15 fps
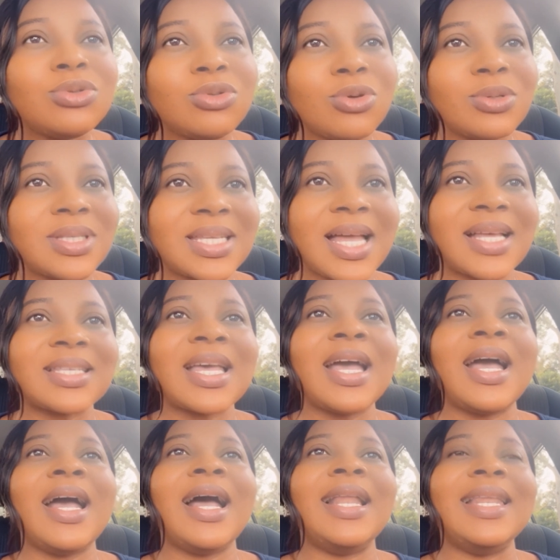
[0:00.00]
those tasks,
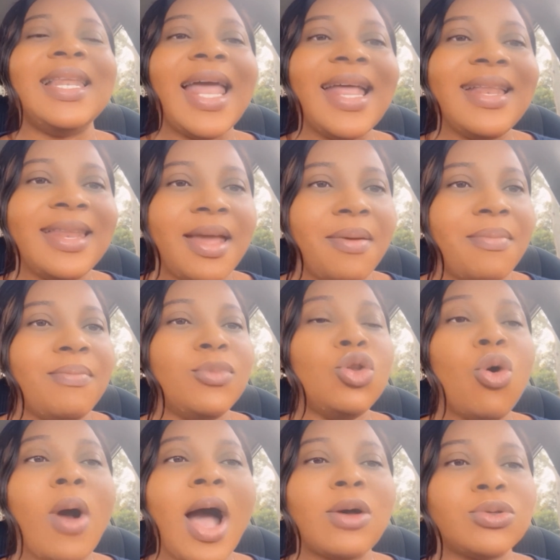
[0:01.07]
learn them,
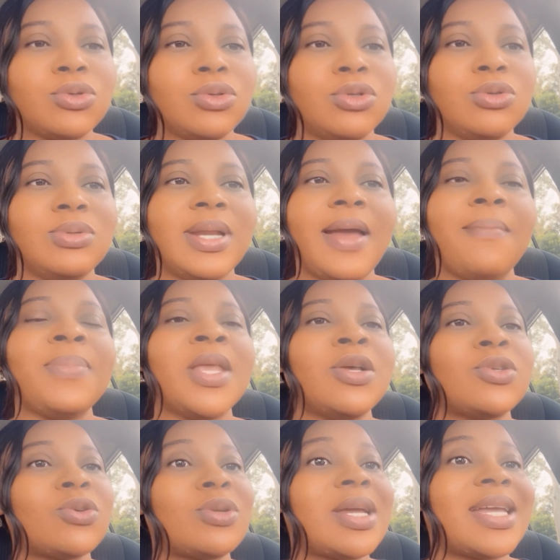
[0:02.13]
know how to do them,
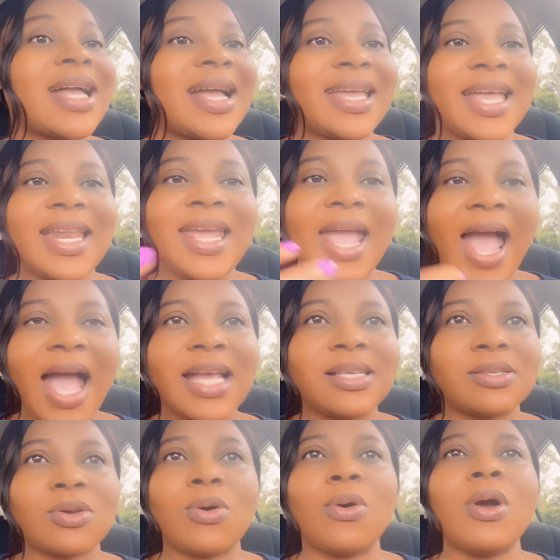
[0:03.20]
so that you can get a high
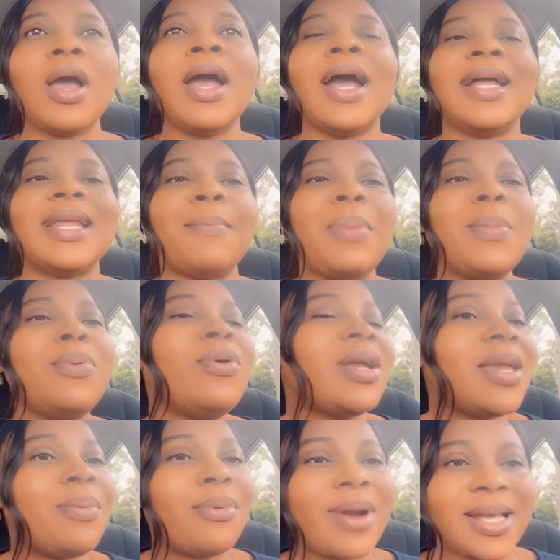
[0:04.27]
score. Now, people
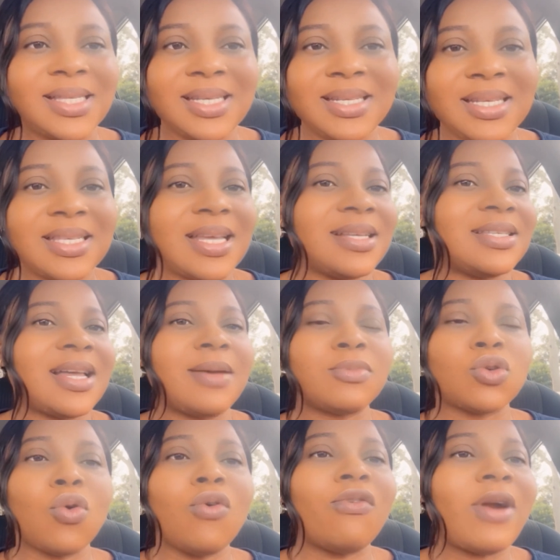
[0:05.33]
keep writing these
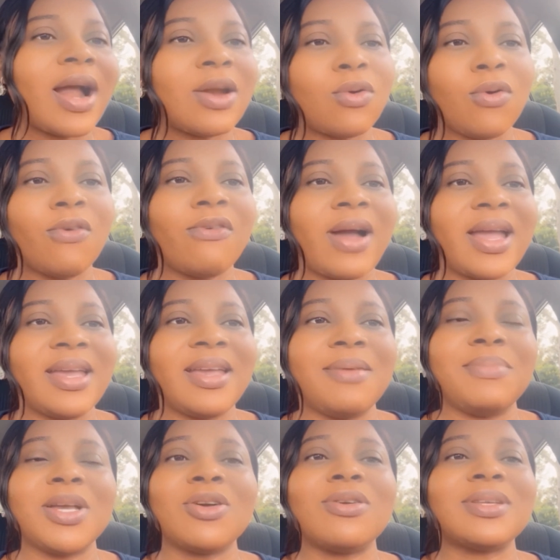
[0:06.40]
exams over and over again
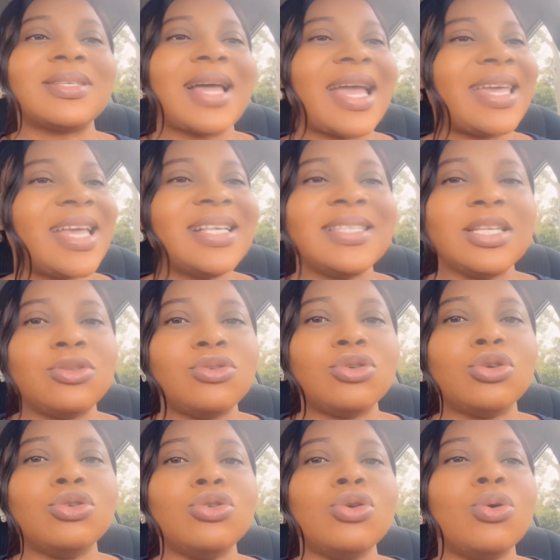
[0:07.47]
because I guess they do
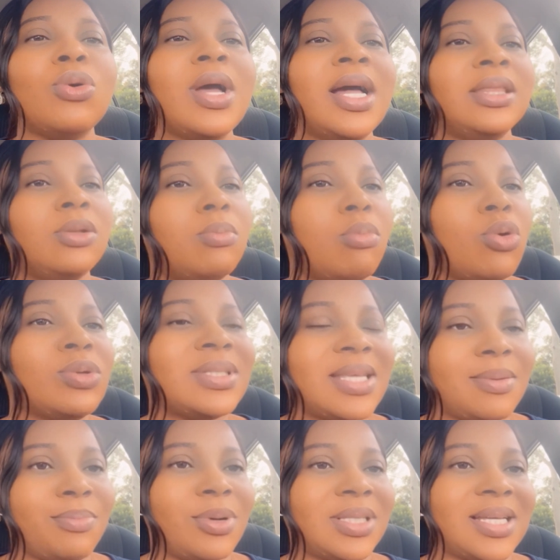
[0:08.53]
not know the most
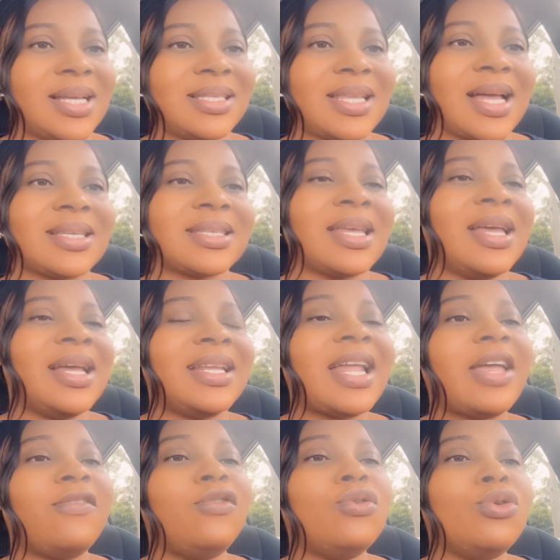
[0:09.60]
important task. Now,
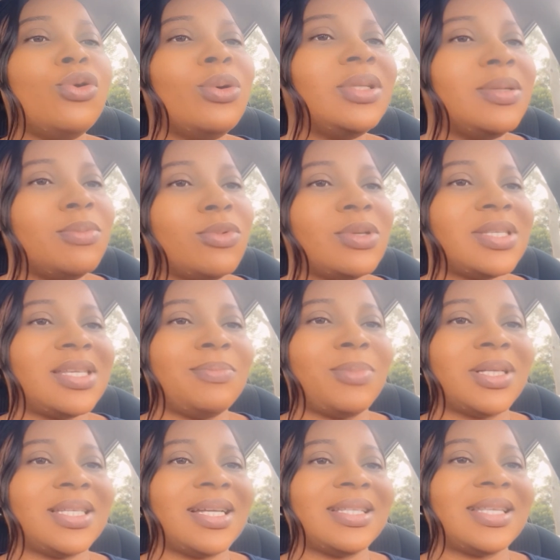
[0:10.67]
if you know the most
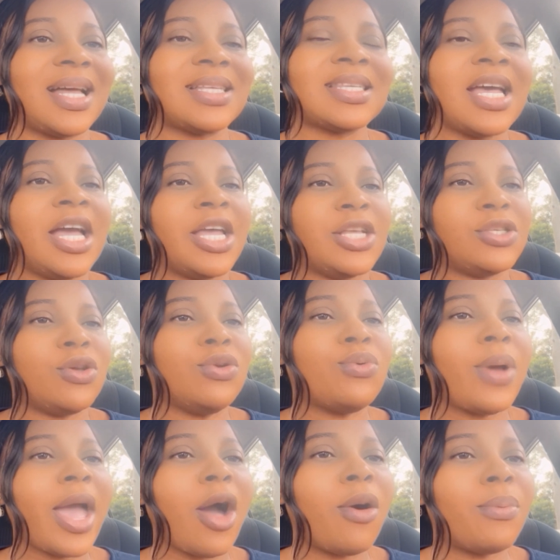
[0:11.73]
important task, it's going to
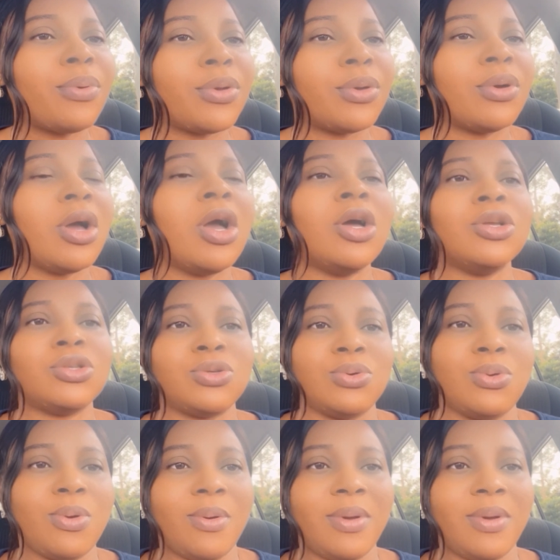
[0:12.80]
help you to